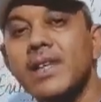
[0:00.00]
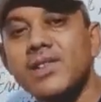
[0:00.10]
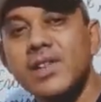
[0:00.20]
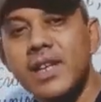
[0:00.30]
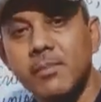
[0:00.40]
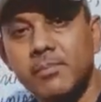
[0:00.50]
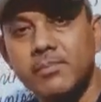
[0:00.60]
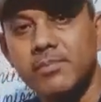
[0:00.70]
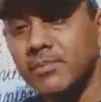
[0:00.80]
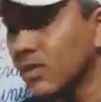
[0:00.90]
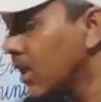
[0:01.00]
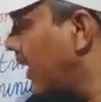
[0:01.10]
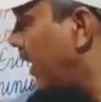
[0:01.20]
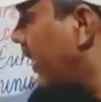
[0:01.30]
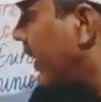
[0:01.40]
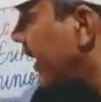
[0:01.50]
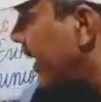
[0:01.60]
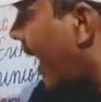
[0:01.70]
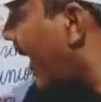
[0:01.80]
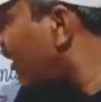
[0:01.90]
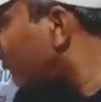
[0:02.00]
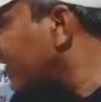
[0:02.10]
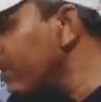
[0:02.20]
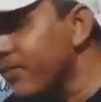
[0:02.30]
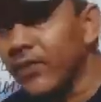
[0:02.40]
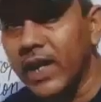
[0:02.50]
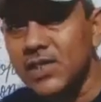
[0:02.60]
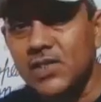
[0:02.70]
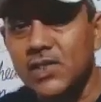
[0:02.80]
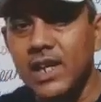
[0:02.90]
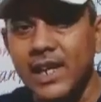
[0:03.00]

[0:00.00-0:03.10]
SDM. In every first